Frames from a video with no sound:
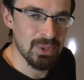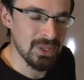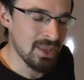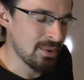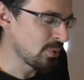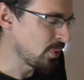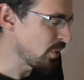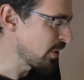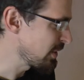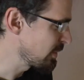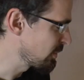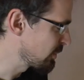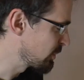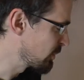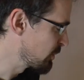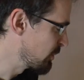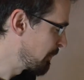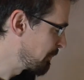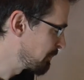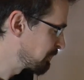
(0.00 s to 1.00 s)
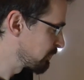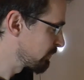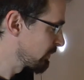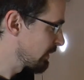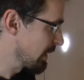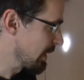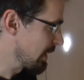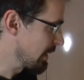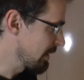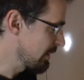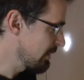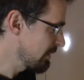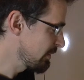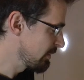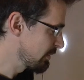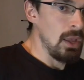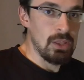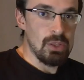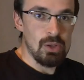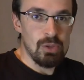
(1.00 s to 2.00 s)
what I'm going to do
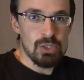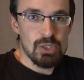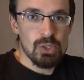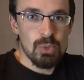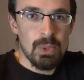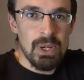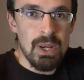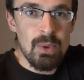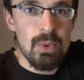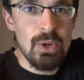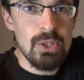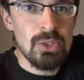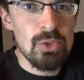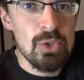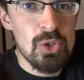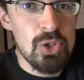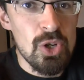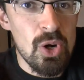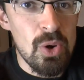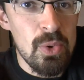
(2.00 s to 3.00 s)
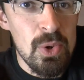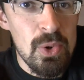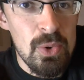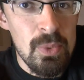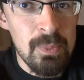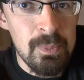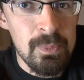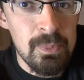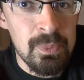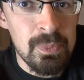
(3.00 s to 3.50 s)
here. And also what I want to show you,